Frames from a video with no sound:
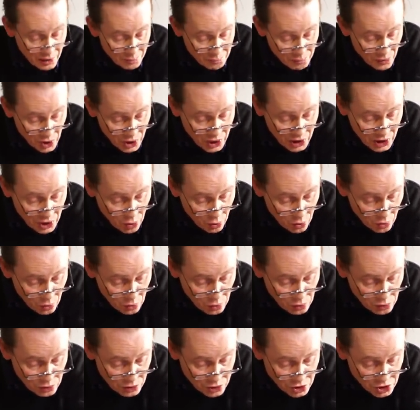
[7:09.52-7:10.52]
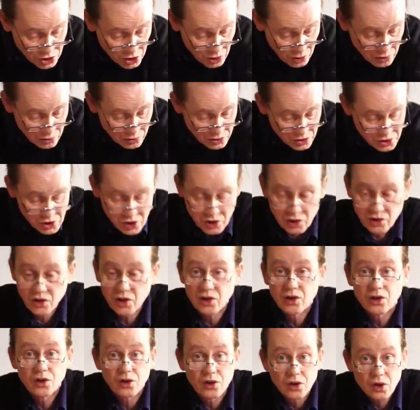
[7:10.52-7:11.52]
McCall Jones
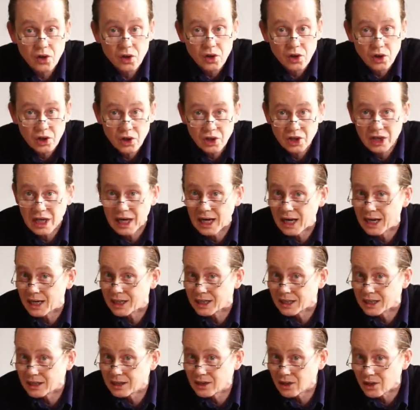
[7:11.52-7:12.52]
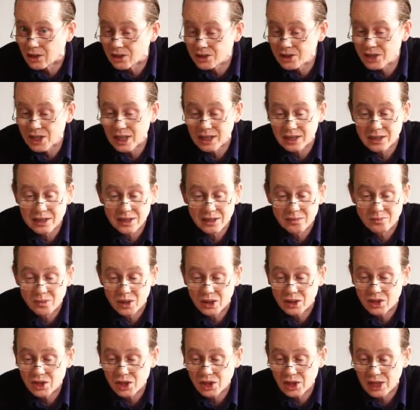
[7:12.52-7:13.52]
III, and he contacted
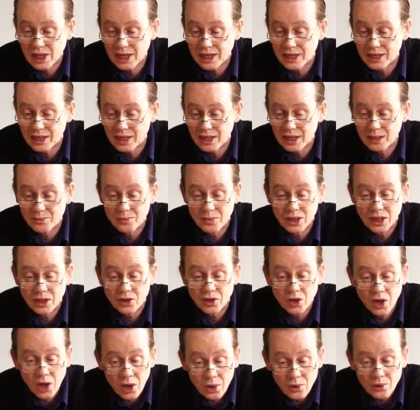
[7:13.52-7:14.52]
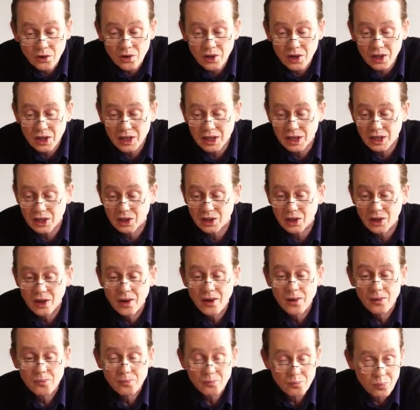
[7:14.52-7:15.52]
me to let me know that he'd
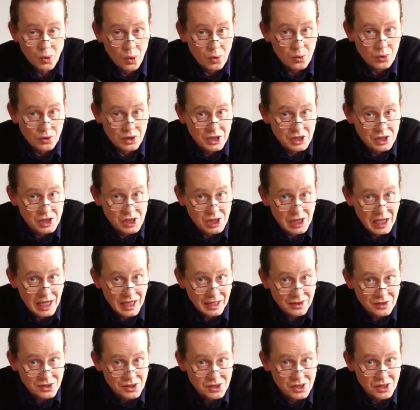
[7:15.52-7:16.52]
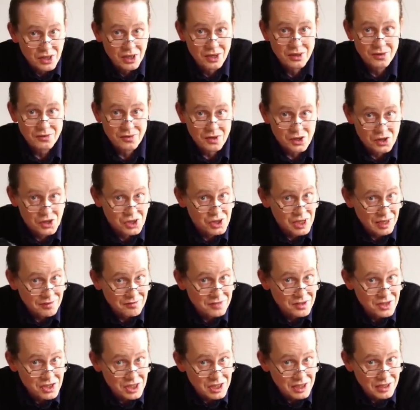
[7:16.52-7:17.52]
bought this lens for
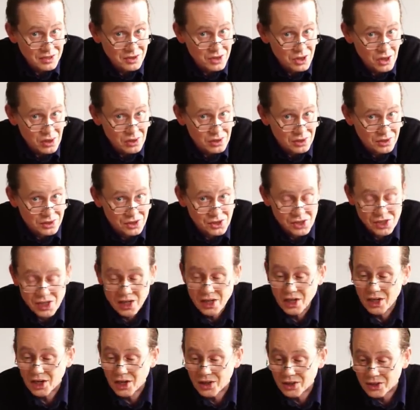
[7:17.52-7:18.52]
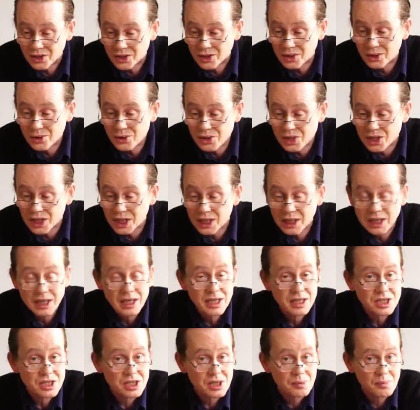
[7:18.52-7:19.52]
$17 and used it
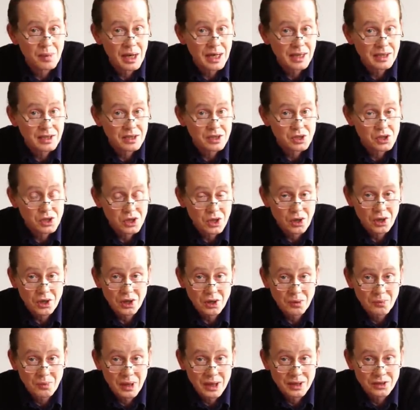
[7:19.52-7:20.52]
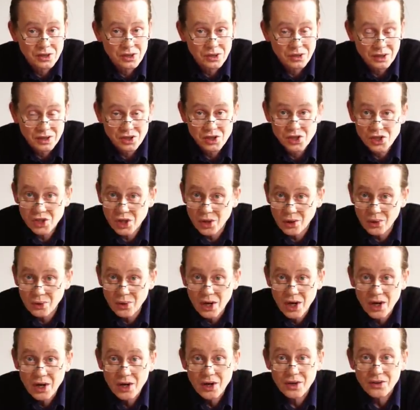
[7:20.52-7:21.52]
to make this documentary. So
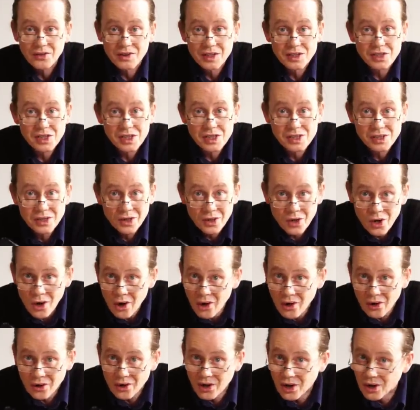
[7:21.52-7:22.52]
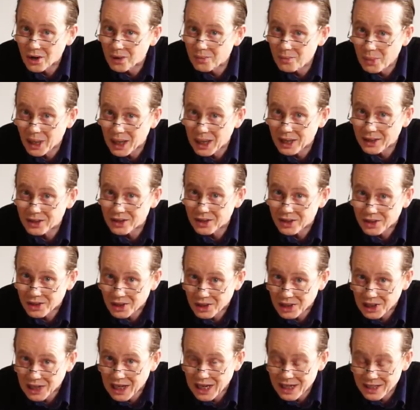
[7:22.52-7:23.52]
this is not a bad
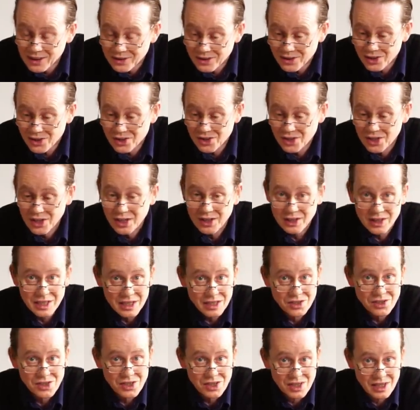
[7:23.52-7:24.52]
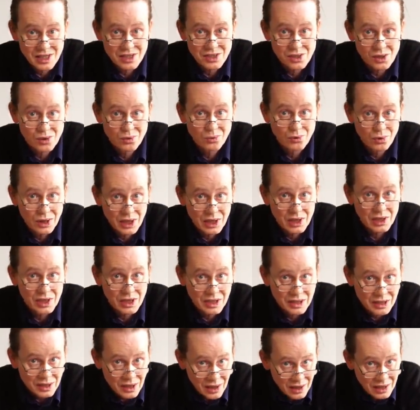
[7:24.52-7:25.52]
lens. This is a really
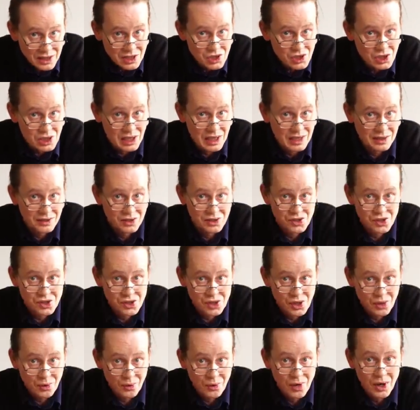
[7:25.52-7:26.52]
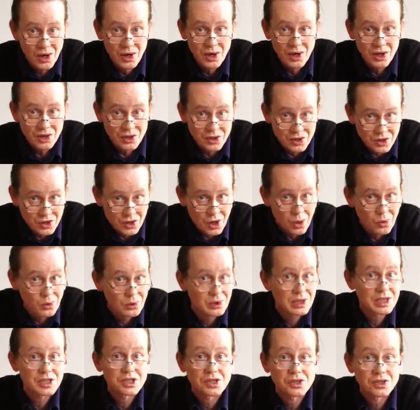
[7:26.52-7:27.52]
nice lens. So
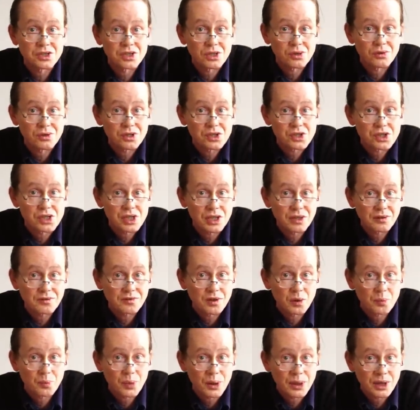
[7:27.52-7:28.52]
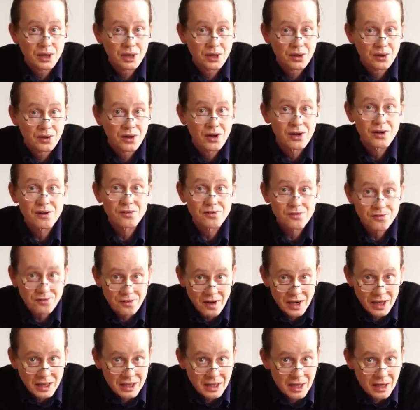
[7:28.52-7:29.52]
don't listen to received opinion.
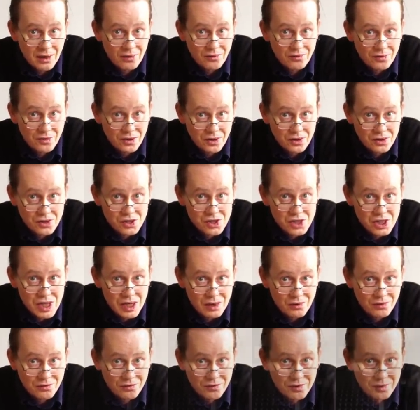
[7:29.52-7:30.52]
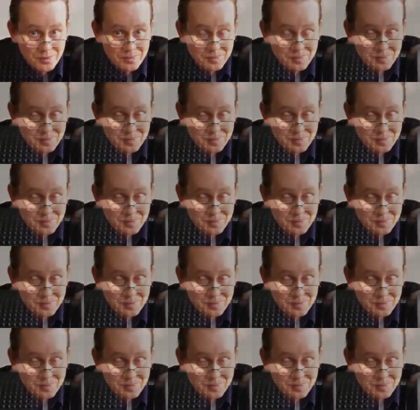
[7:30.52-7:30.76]
Find out for yourself.